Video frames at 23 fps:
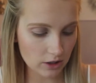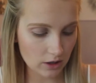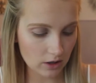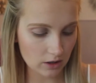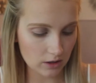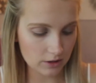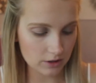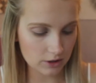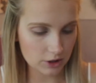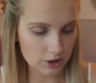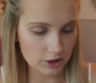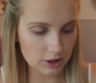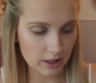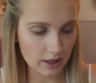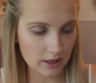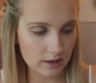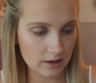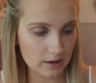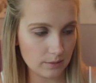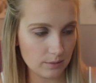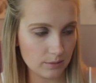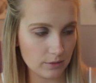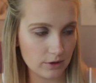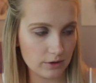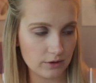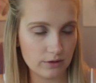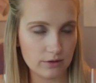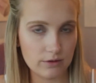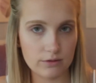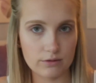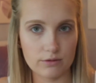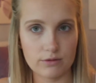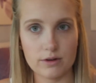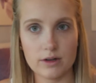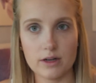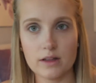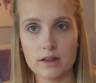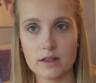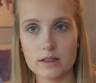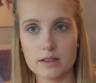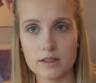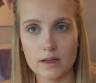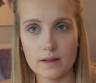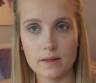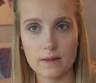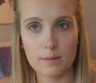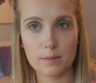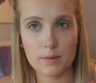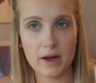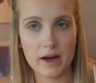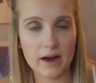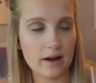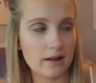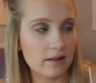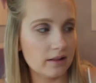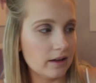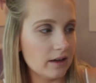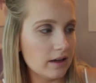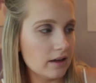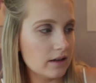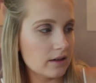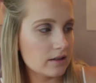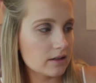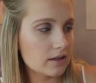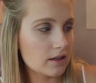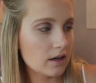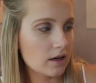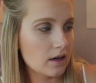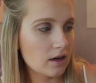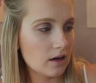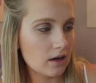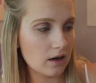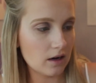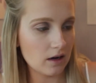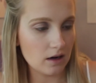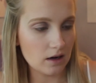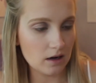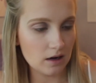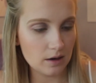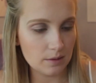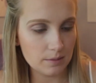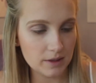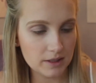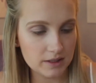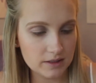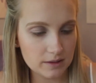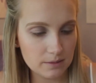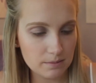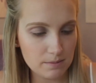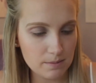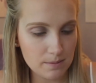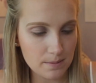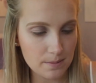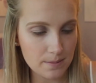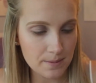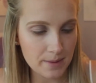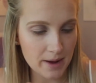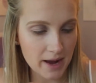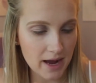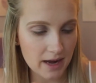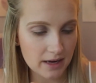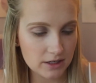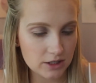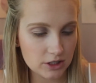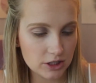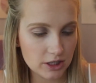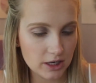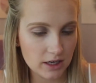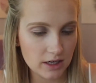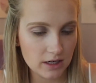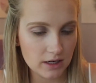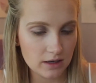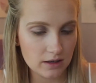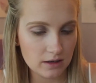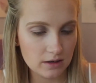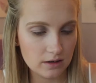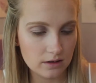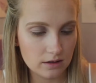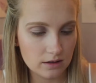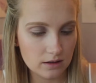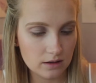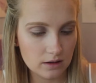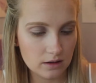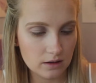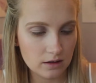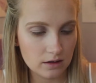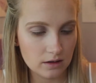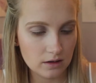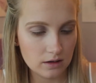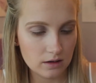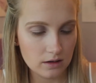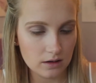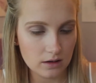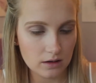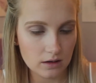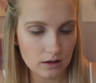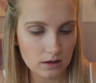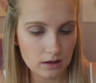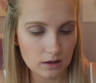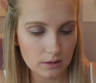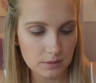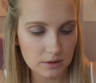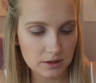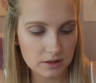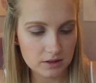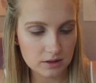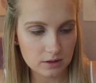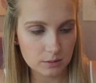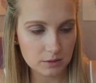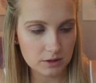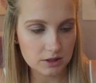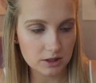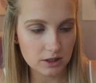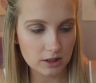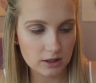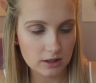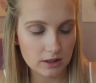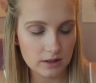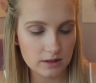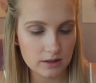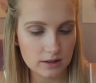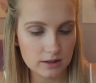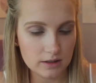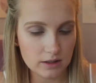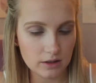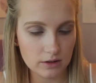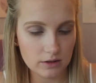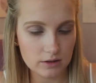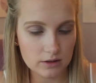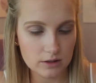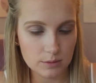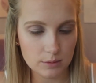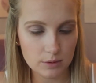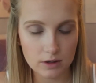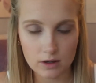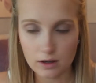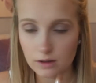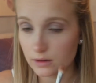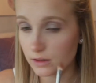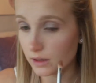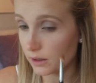on shade number 3 that's in the palette. It's a matte shade. It's a little bit darker, and they tell you to put it on